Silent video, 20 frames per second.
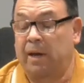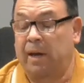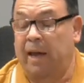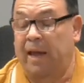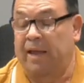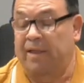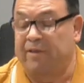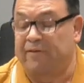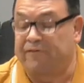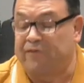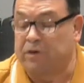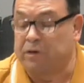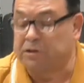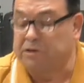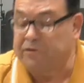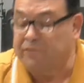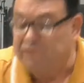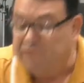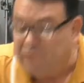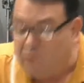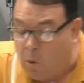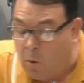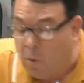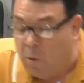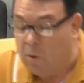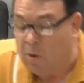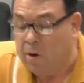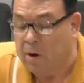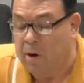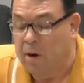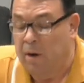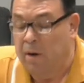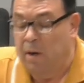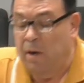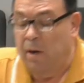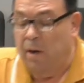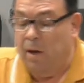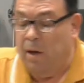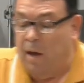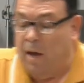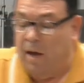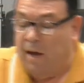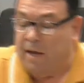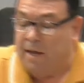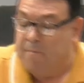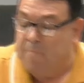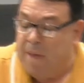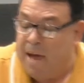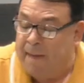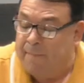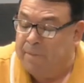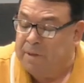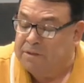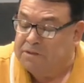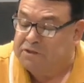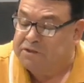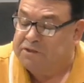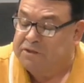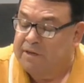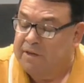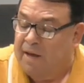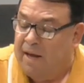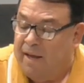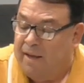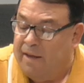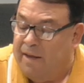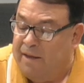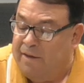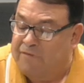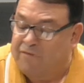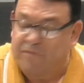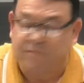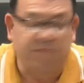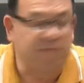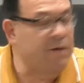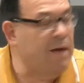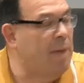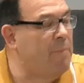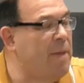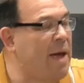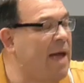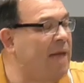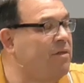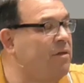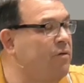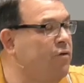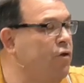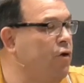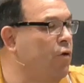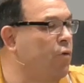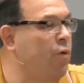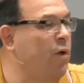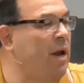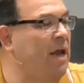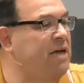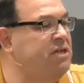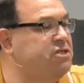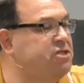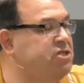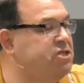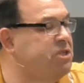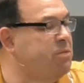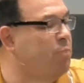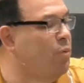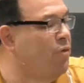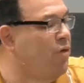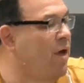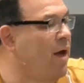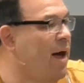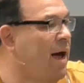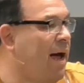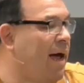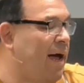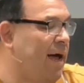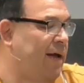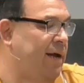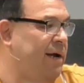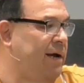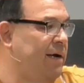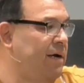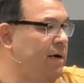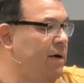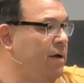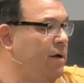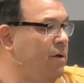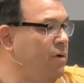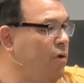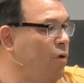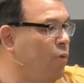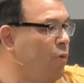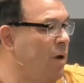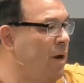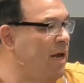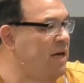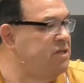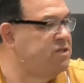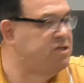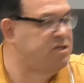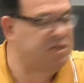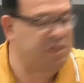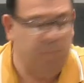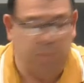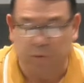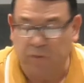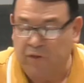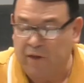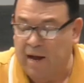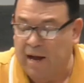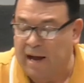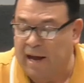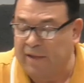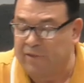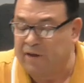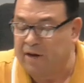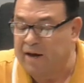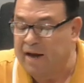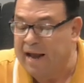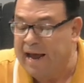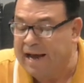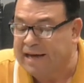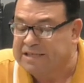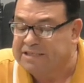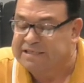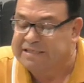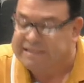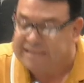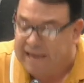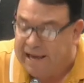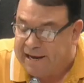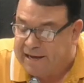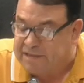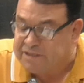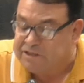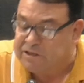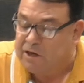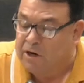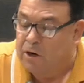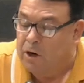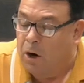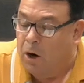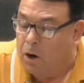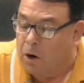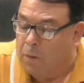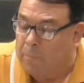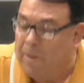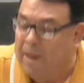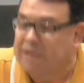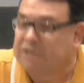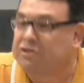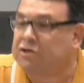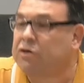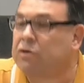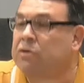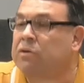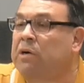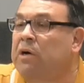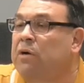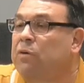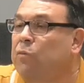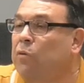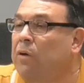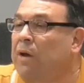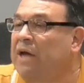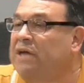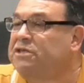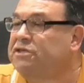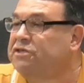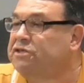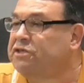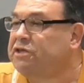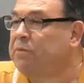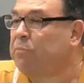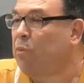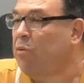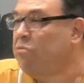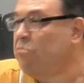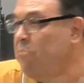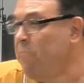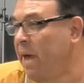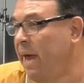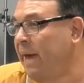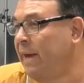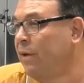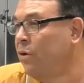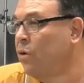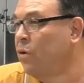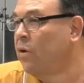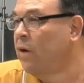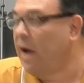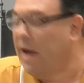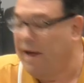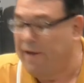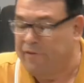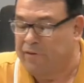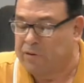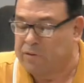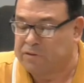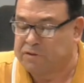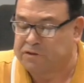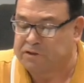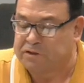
And the first four uh, commandments is about your relationship with God, your relationship with God. The next six are about your relationship with man or others.